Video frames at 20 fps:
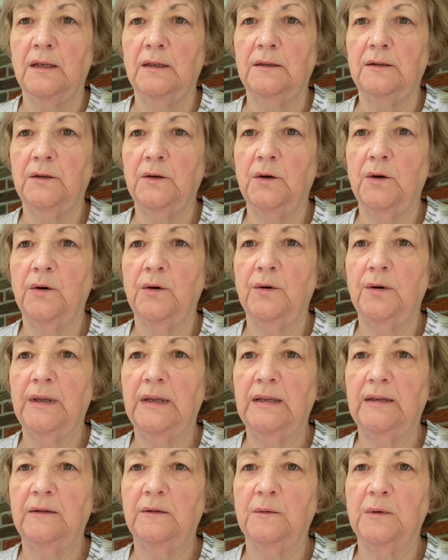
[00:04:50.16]
so
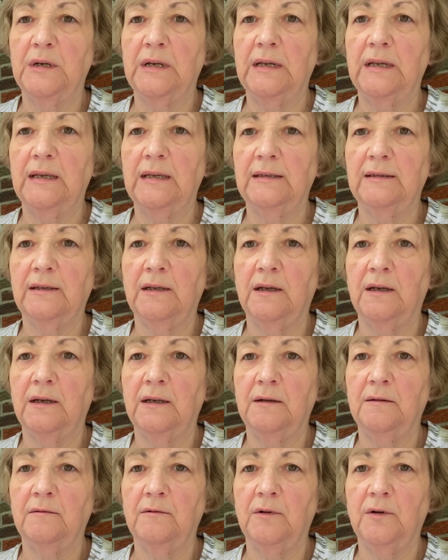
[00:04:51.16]
this one is
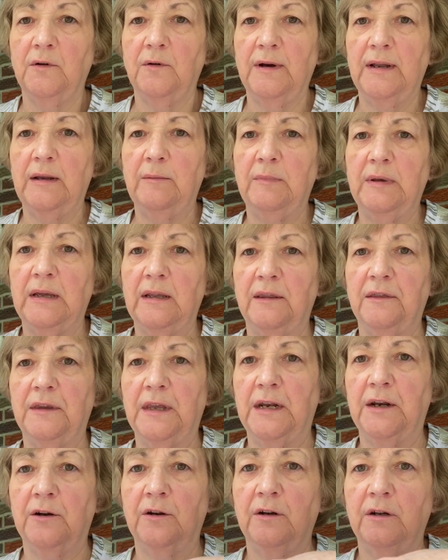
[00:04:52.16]
quite a bit
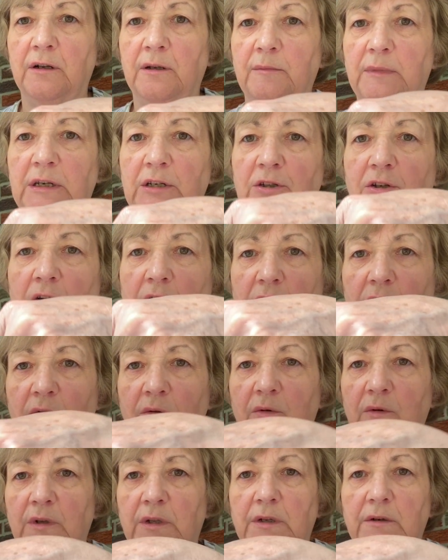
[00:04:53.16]
thinner. Let me show you
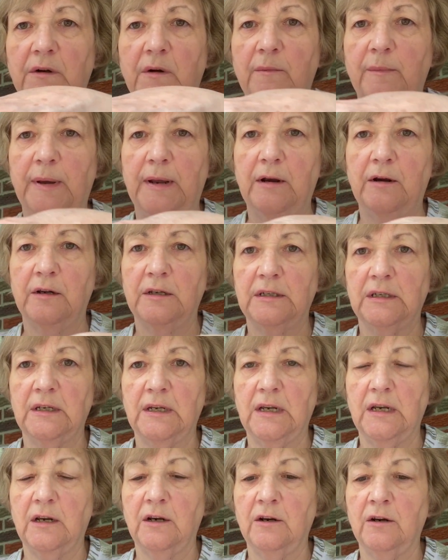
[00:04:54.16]
a little comparison
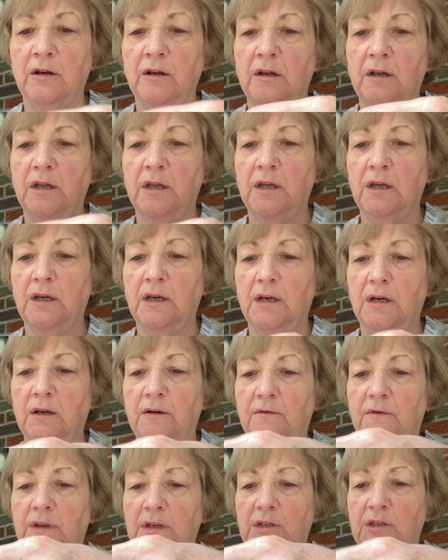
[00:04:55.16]
here
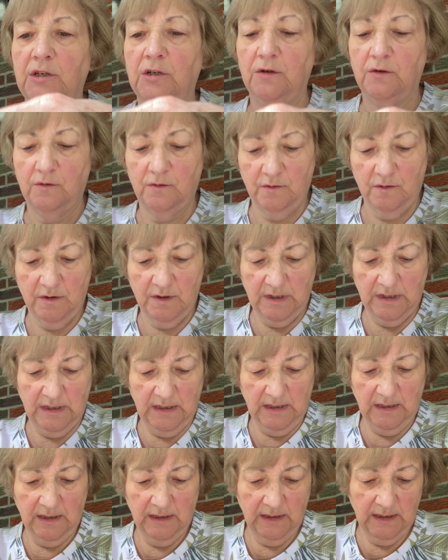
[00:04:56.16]
of the two.
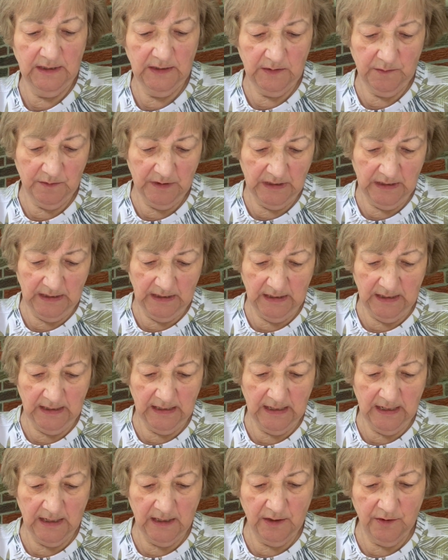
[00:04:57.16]
This one, the
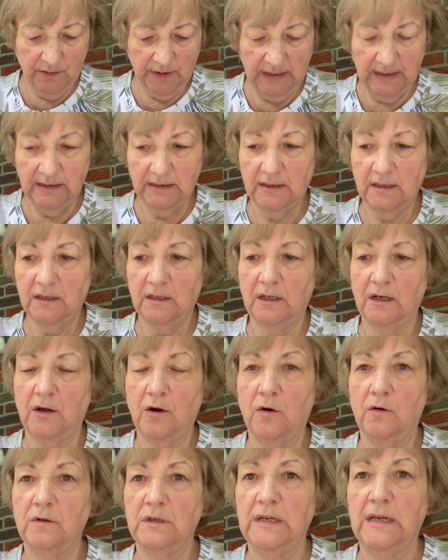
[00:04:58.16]
yellow, is the
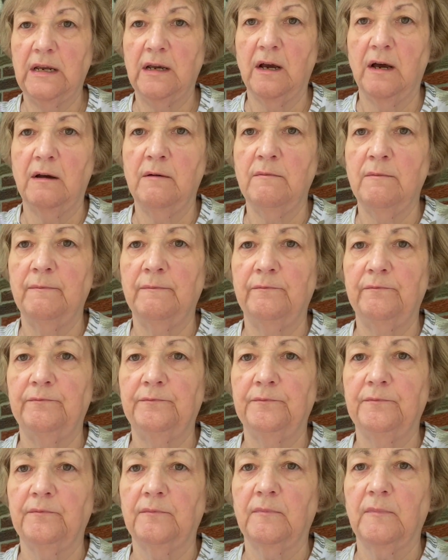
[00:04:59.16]
Cozy Cub,
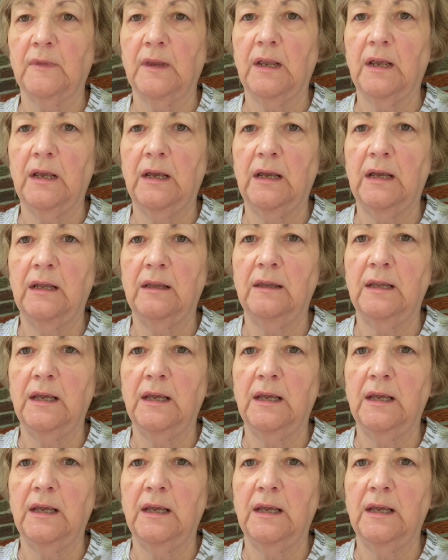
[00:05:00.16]
and